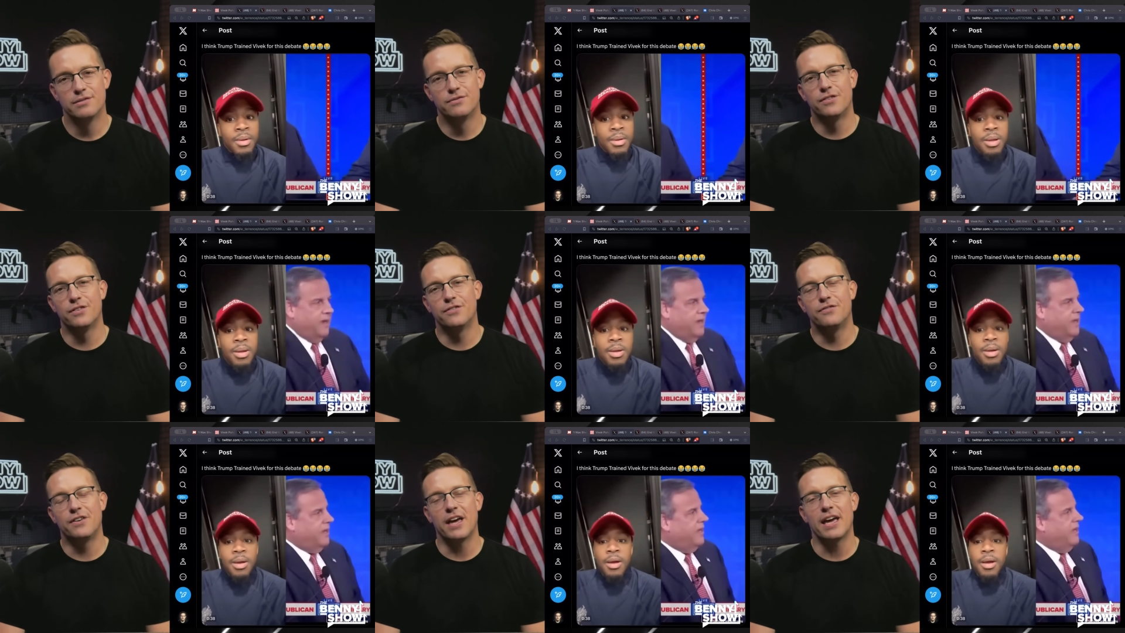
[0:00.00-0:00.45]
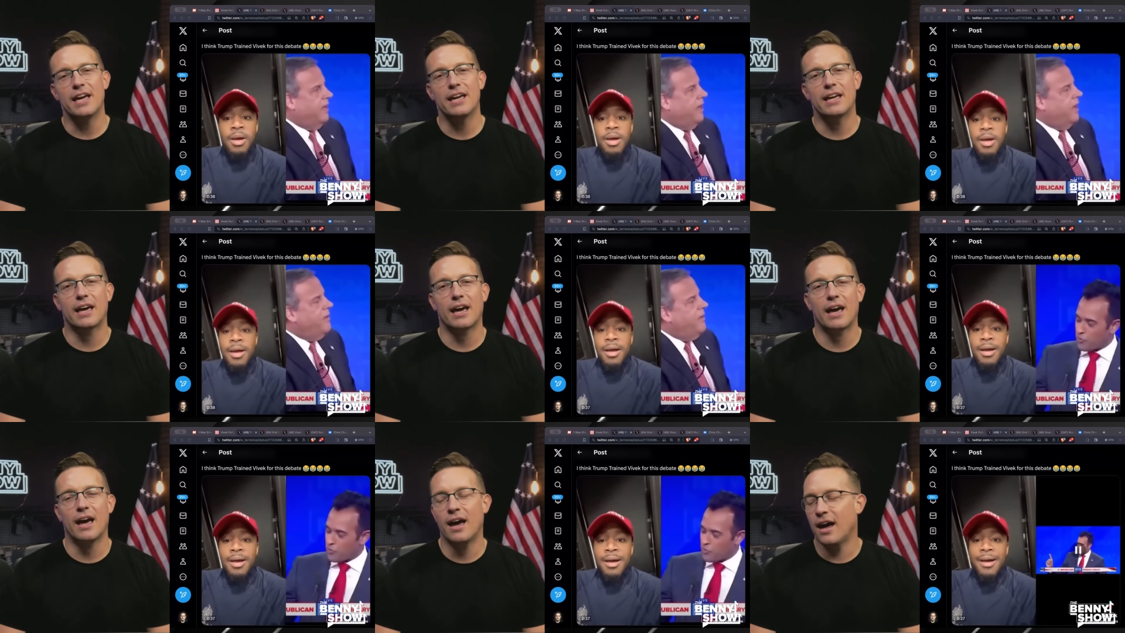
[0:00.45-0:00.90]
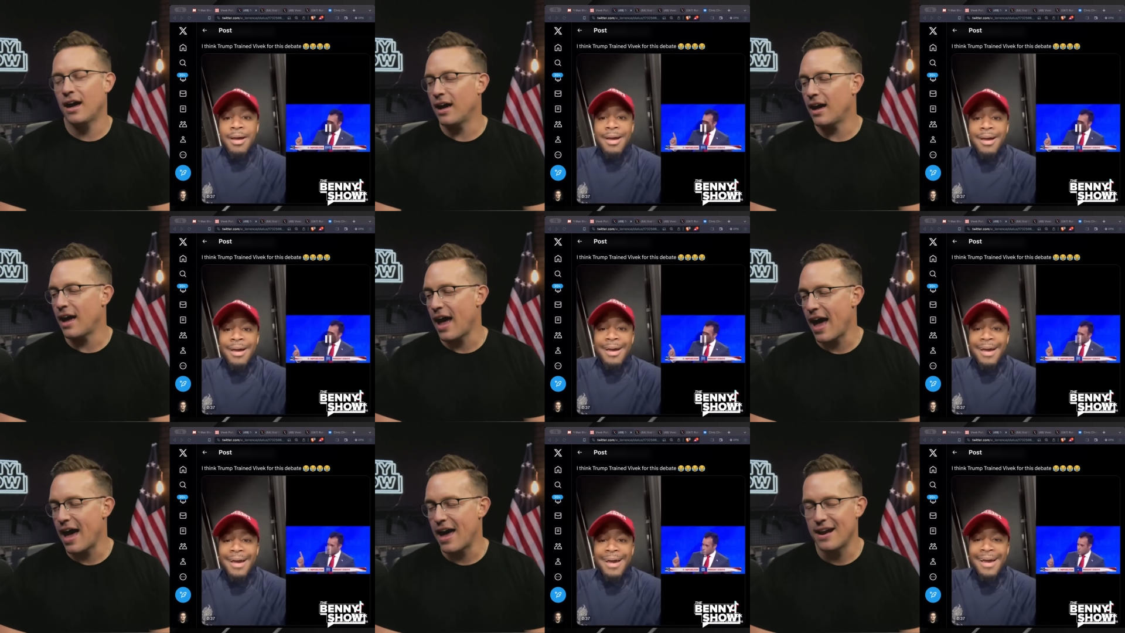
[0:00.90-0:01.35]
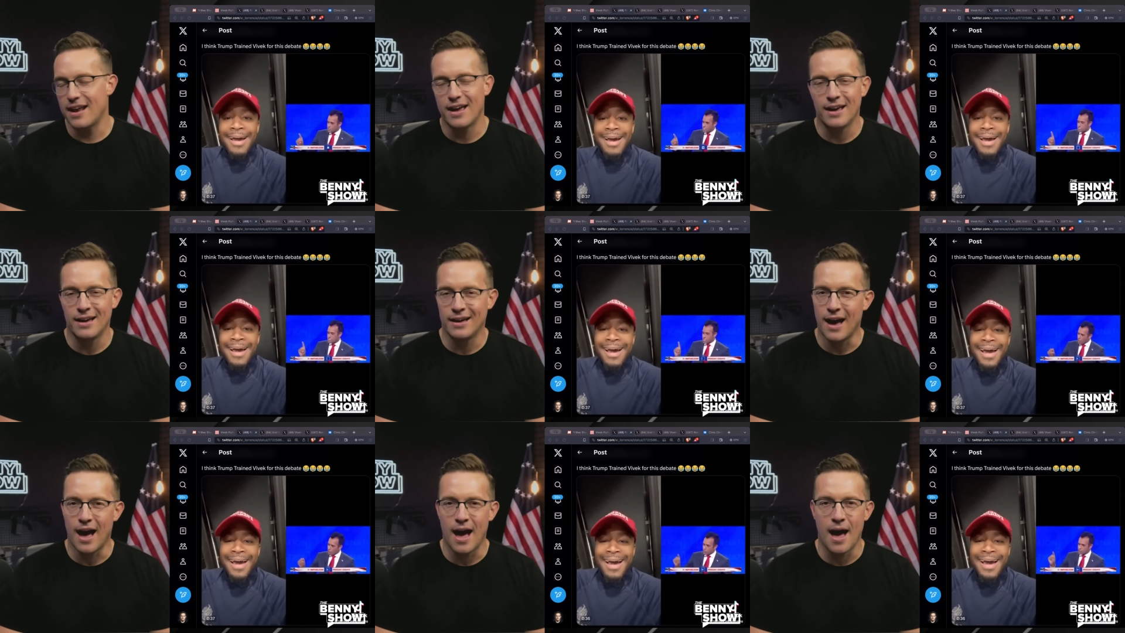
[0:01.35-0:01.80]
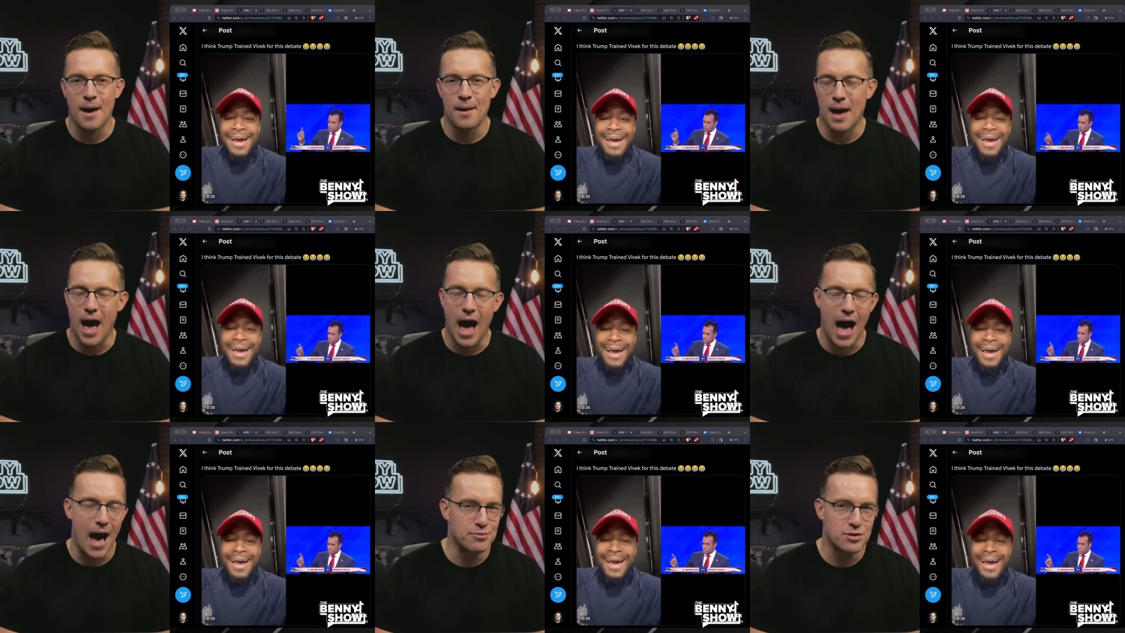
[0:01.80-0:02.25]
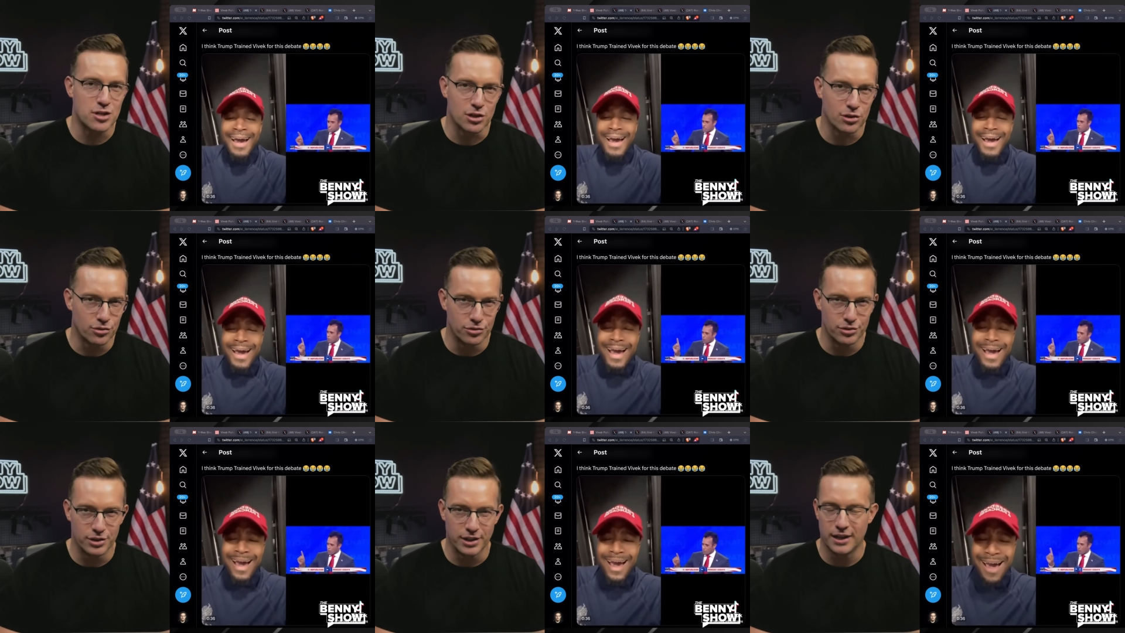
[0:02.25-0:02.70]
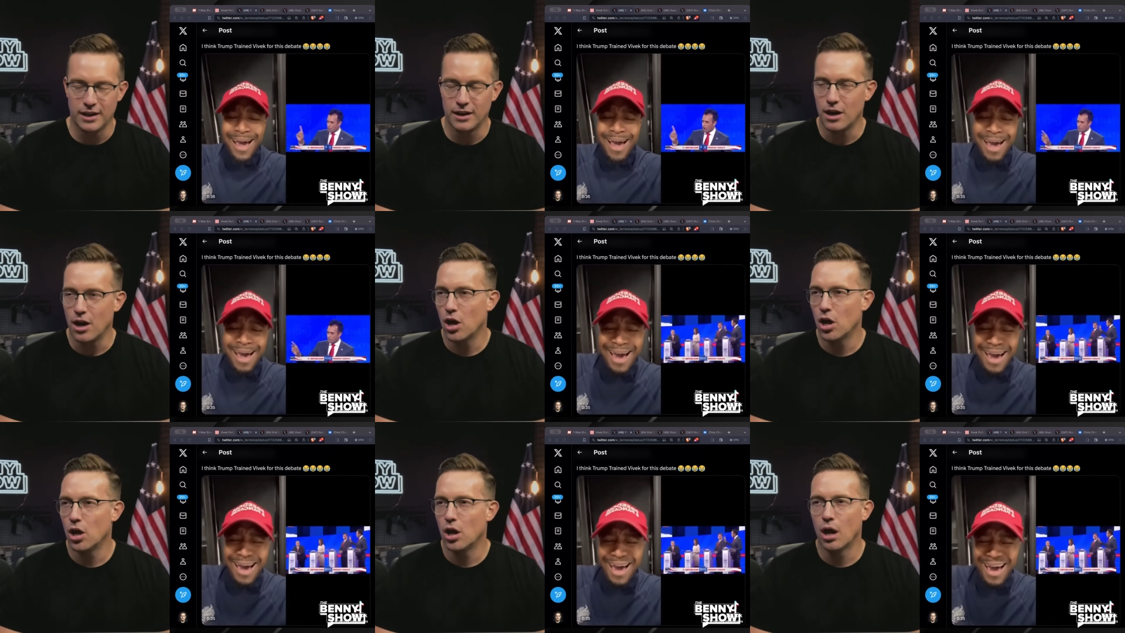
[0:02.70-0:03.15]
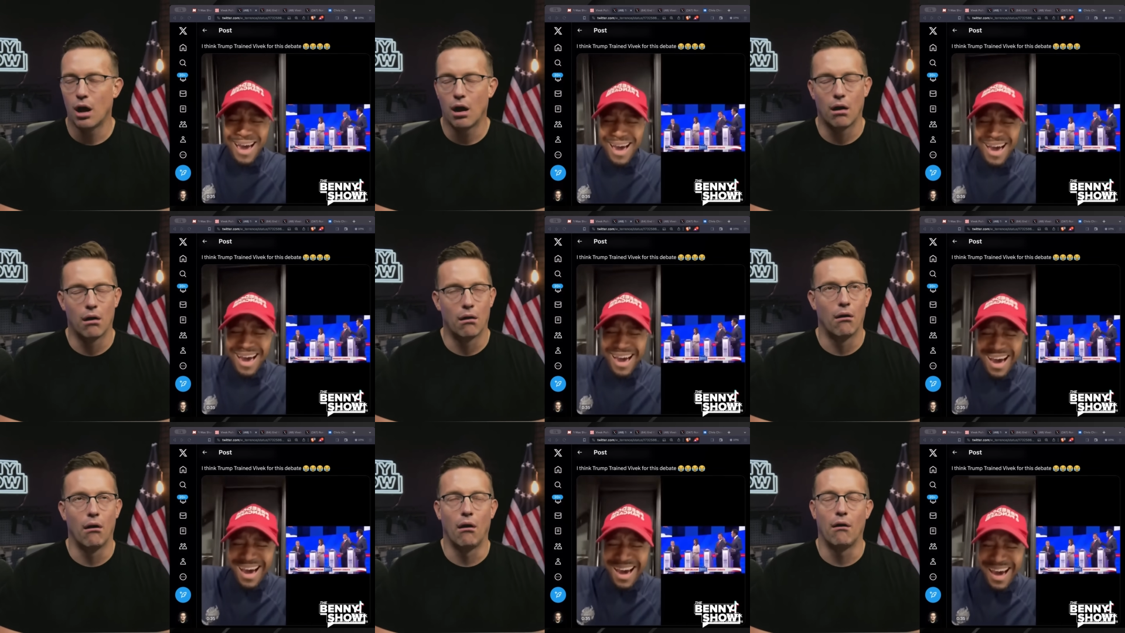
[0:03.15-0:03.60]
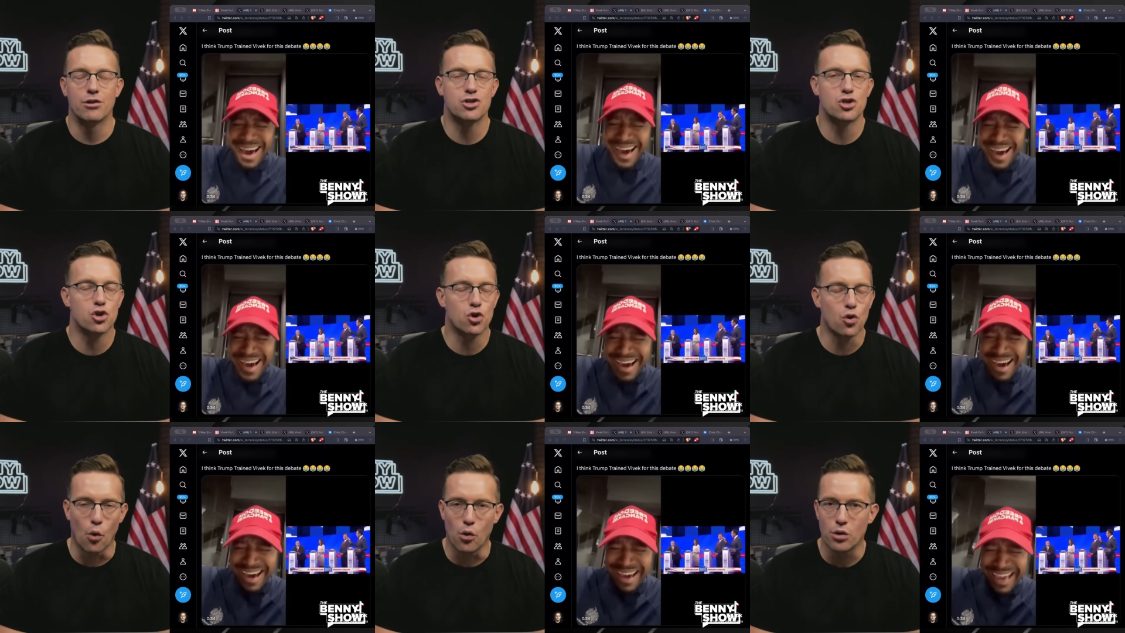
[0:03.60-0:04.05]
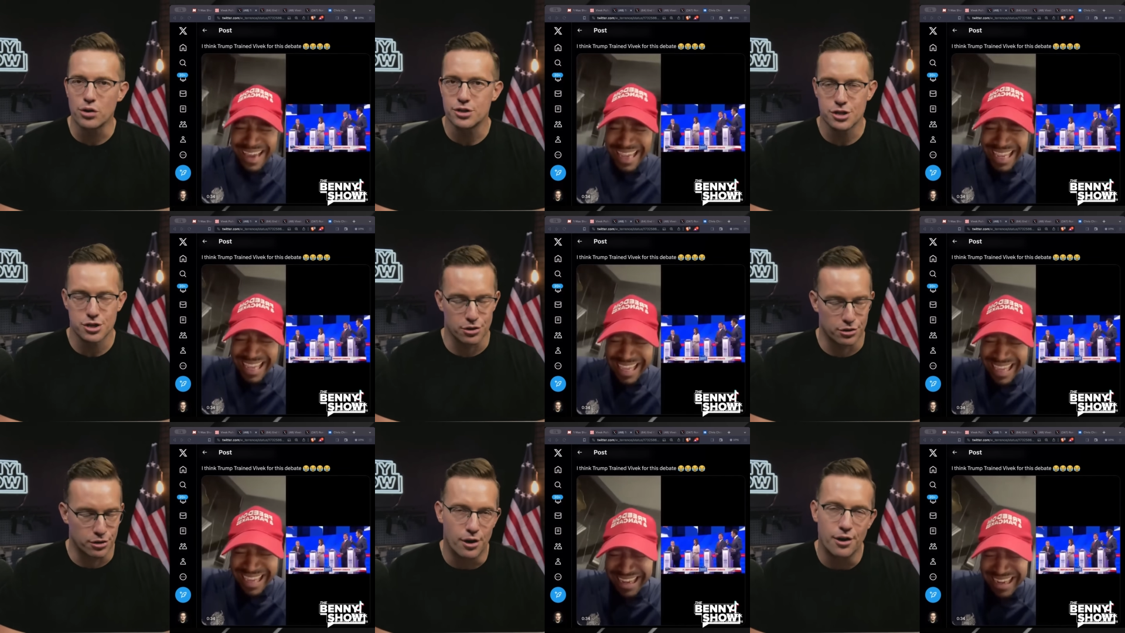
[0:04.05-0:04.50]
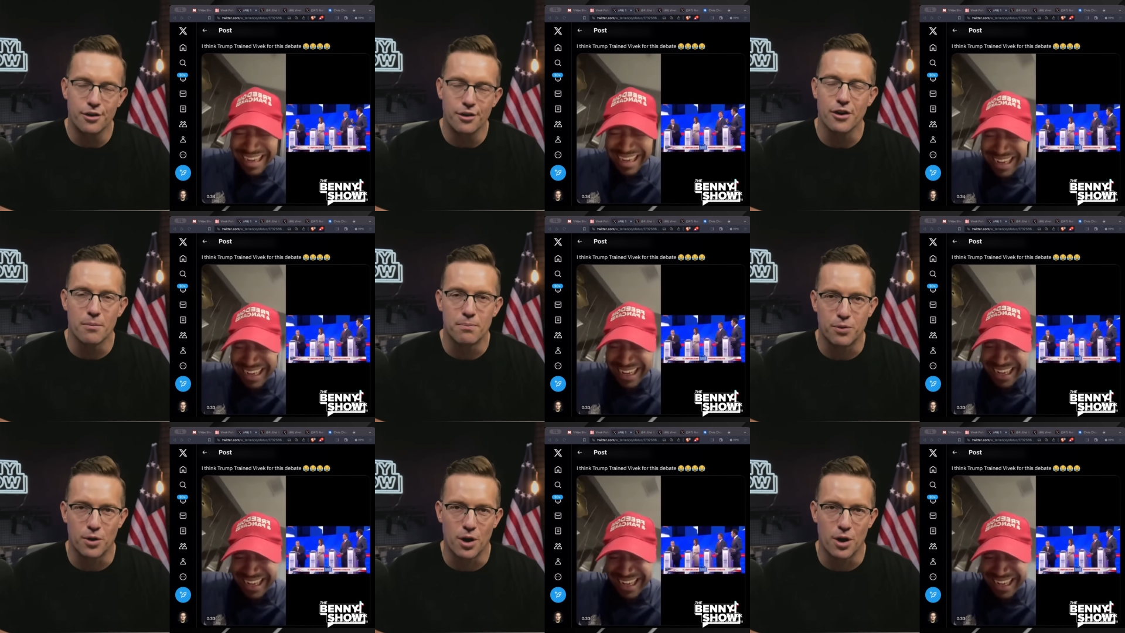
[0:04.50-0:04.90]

Speaker 1: Vivek uh, had a uh, absolutely scorched earth